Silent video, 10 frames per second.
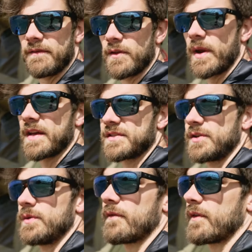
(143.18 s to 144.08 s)
even though it has
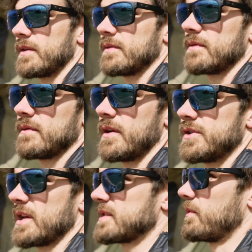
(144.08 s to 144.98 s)
two different
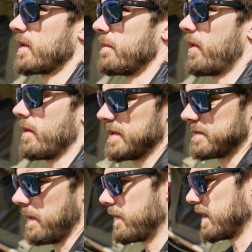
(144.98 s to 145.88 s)
adjustable compartments.
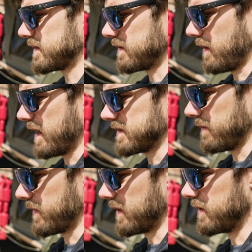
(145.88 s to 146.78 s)
Maybe that has something to